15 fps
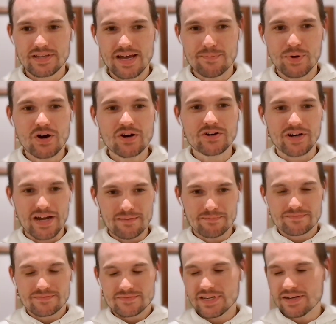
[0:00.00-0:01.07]
Paul
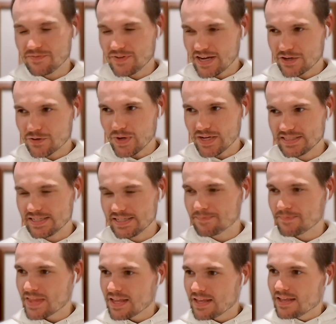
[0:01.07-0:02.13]
Graham, founder of YC.
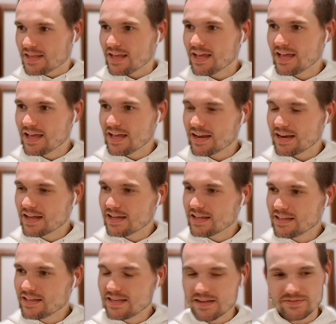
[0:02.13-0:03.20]
And
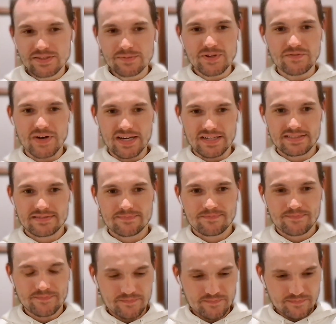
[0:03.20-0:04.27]
he gives some advice.
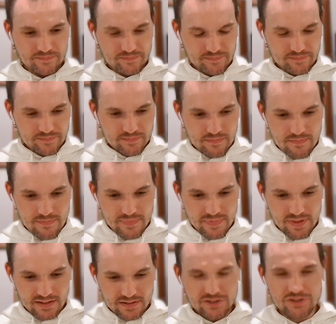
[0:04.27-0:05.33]

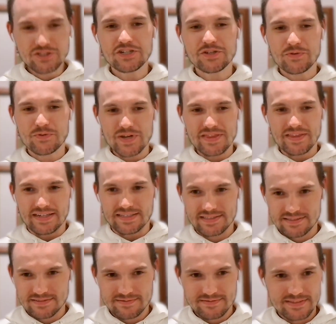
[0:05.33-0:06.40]
You should do 3
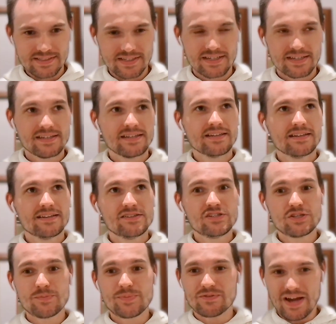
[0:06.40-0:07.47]
things. You
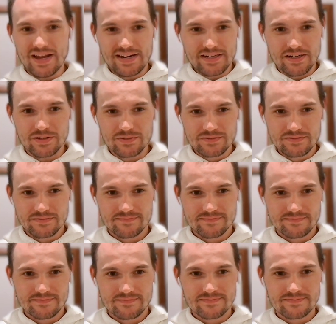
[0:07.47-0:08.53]
should be writing code.
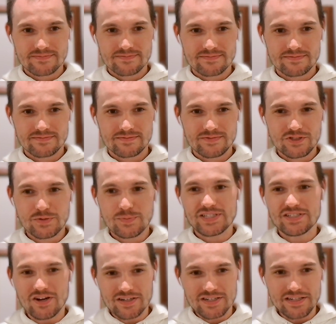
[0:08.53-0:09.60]
You should be
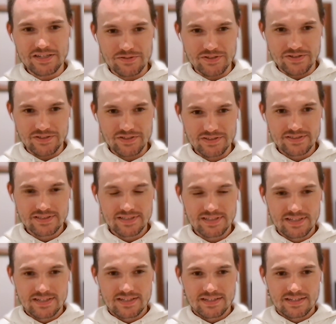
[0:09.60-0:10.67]
talking to users,
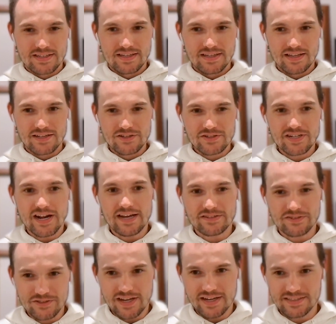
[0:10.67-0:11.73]
and you should
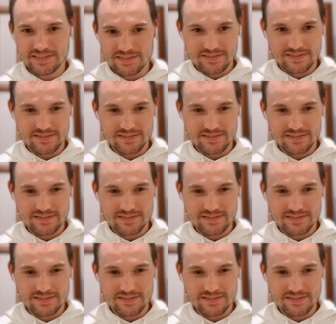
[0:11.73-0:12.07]
exercise.